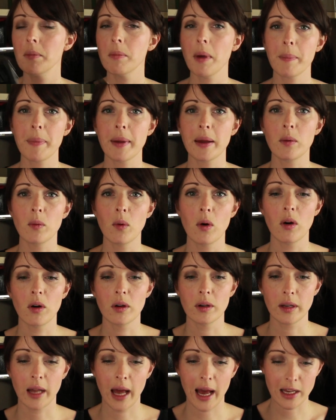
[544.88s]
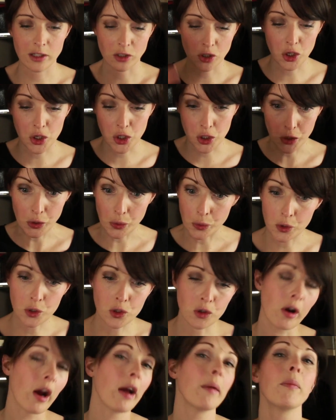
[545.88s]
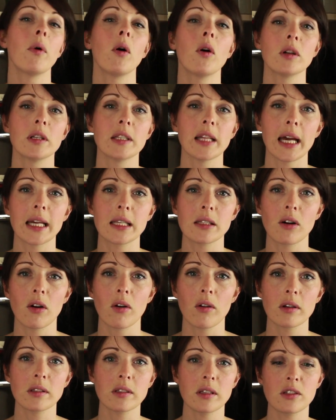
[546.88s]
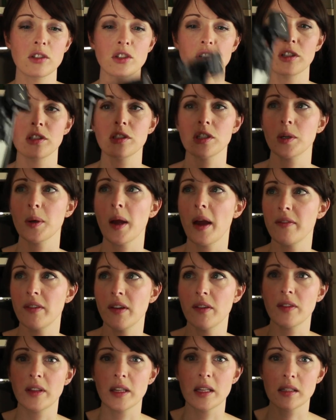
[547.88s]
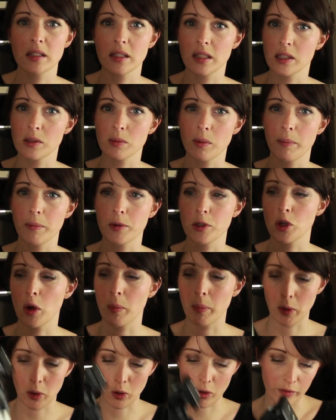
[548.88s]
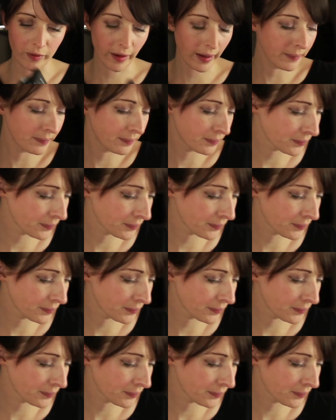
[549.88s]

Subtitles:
My big one has a huge tripod that it's on because it's just too heavy for this, and this one would topple over.